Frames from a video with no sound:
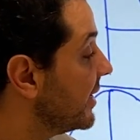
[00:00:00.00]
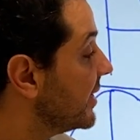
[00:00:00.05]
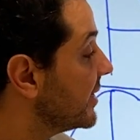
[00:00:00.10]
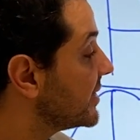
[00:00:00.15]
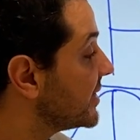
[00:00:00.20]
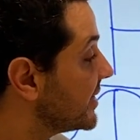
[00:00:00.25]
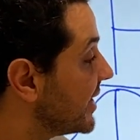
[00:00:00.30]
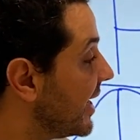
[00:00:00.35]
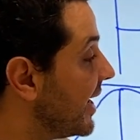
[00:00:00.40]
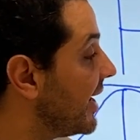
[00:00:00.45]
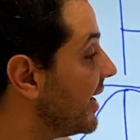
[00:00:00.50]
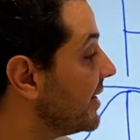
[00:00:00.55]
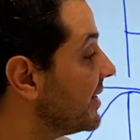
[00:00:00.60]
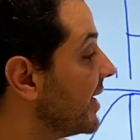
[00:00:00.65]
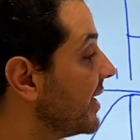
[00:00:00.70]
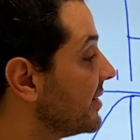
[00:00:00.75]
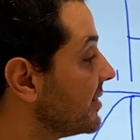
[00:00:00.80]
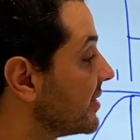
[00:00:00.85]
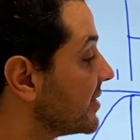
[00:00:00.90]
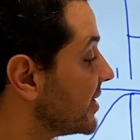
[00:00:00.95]
still
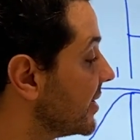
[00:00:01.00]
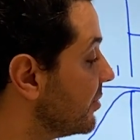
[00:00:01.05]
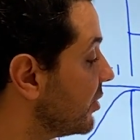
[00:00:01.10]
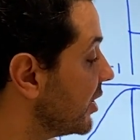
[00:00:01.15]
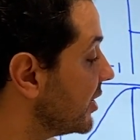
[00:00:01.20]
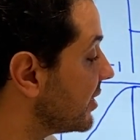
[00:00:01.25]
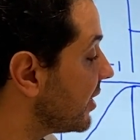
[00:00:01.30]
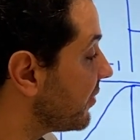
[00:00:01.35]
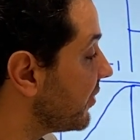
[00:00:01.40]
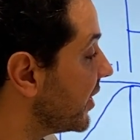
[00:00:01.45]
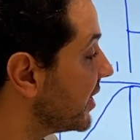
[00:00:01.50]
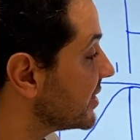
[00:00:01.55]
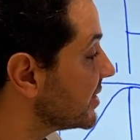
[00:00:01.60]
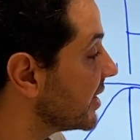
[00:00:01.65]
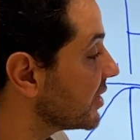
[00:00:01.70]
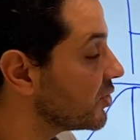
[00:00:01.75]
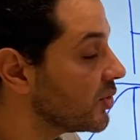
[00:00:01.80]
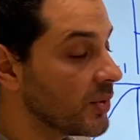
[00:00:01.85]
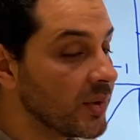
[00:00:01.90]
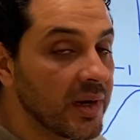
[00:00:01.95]
the intersymbol interference
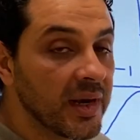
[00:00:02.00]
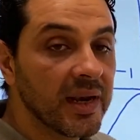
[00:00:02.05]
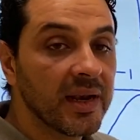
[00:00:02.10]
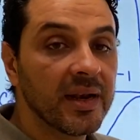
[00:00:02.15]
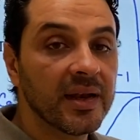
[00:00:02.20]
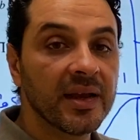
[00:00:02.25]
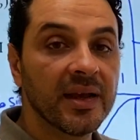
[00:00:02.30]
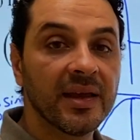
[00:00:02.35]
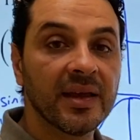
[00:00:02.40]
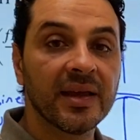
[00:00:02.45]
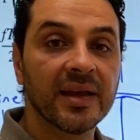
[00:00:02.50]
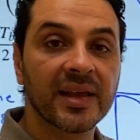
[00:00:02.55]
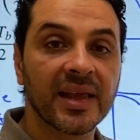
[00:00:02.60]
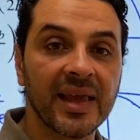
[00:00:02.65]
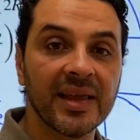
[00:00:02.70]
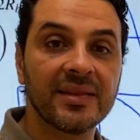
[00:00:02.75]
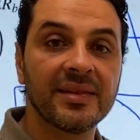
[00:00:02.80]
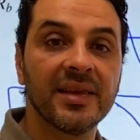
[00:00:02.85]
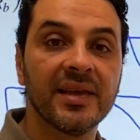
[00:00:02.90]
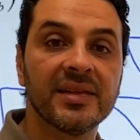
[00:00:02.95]
that we will
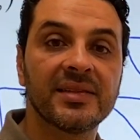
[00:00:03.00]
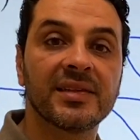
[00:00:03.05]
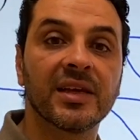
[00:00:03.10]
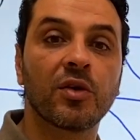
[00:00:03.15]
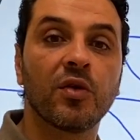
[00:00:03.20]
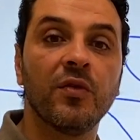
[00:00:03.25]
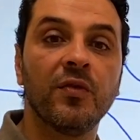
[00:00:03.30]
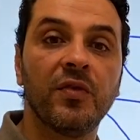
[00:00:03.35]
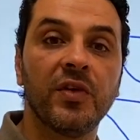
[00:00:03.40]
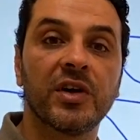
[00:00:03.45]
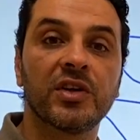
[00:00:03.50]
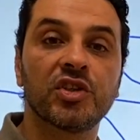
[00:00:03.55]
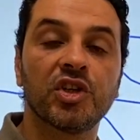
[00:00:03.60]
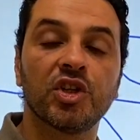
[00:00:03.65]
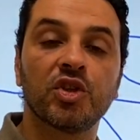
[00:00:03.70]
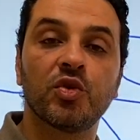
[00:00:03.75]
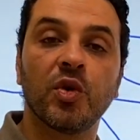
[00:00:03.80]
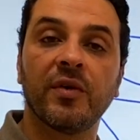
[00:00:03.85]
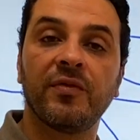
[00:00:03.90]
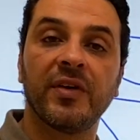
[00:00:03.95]
get, it's a
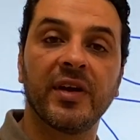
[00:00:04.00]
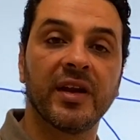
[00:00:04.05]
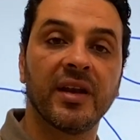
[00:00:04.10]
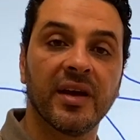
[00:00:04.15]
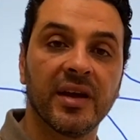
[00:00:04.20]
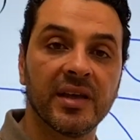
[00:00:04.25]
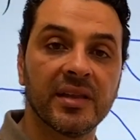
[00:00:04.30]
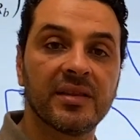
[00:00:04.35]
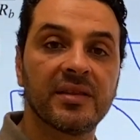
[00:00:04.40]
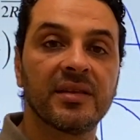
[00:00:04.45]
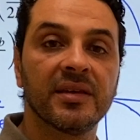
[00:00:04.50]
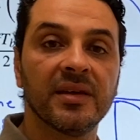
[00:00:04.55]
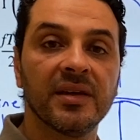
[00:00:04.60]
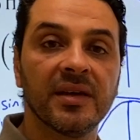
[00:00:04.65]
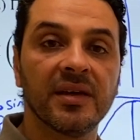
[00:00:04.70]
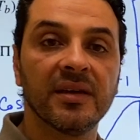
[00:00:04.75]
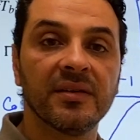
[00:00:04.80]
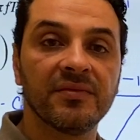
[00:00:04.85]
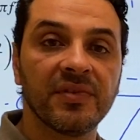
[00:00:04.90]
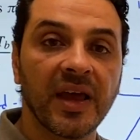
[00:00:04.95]
conversion to a finite
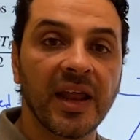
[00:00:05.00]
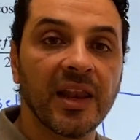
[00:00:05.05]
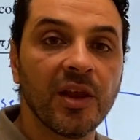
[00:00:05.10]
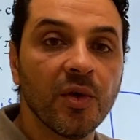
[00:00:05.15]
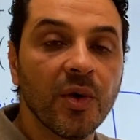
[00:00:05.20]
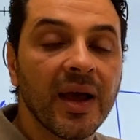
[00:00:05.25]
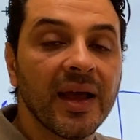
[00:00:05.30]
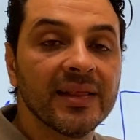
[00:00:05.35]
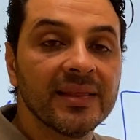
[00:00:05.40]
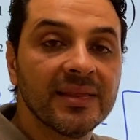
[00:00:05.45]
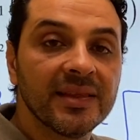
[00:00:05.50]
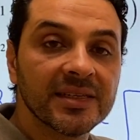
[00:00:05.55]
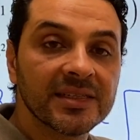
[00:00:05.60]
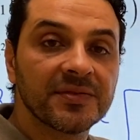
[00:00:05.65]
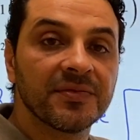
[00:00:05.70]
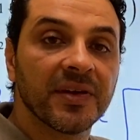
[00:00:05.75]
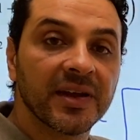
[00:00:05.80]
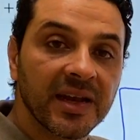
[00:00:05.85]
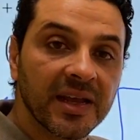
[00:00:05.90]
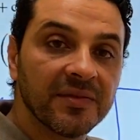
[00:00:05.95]
value, and
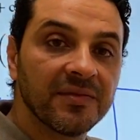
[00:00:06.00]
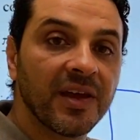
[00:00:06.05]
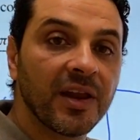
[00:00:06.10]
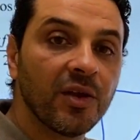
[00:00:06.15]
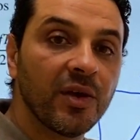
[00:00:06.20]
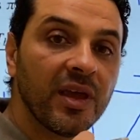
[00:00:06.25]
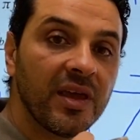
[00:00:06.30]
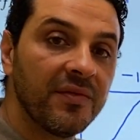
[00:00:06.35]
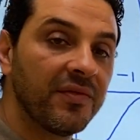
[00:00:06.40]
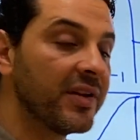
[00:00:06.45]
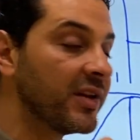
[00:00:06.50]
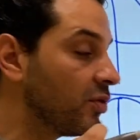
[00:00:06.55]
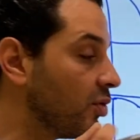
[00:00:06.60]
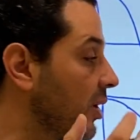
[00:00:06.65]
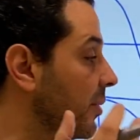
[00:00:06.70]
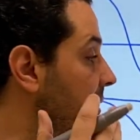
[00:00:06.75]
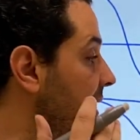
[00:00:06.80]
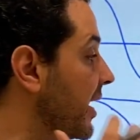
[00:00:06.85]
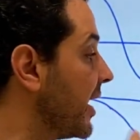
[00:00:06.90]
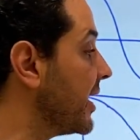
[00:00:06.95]
this finite value even
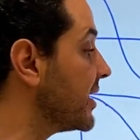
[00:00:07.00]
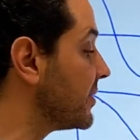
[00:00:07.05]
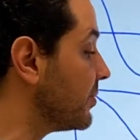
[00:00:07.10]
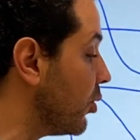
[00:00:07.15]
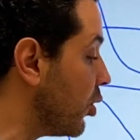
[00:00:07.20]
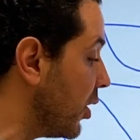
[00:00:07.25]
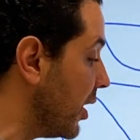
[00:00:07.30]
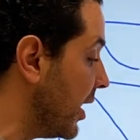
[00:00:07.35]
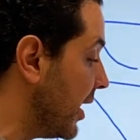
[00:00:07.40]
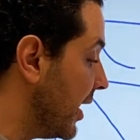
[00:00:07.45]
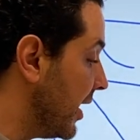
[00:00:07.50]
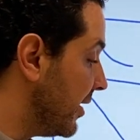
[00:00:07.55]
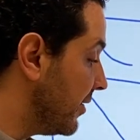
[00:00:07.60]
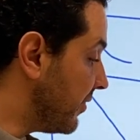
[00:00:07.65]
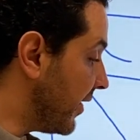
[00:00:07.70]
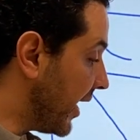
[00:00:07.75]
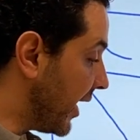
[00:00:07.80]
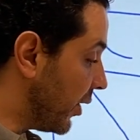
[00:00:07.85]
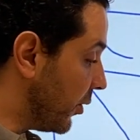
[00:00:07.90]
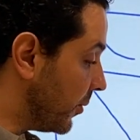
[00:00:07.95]
will be a small
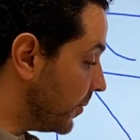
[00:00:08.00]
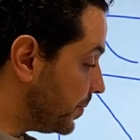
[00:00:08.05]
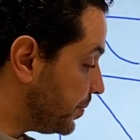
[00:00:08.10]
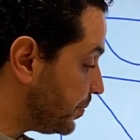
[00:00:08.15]
value.